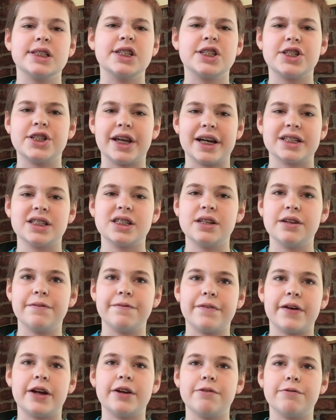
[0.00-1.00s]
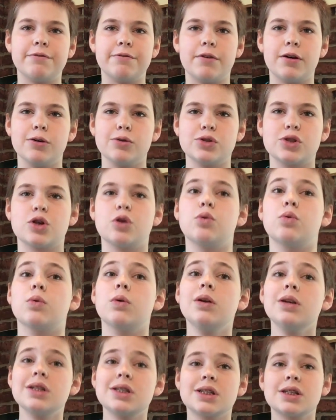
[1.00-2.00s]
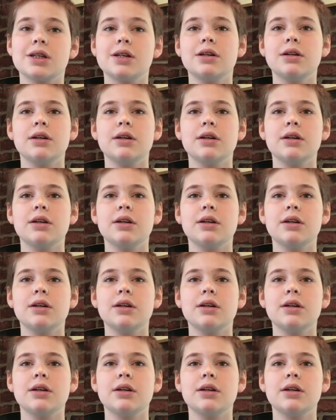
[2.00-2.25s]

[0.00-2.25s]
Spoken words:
that she has to defend Rose Quartz,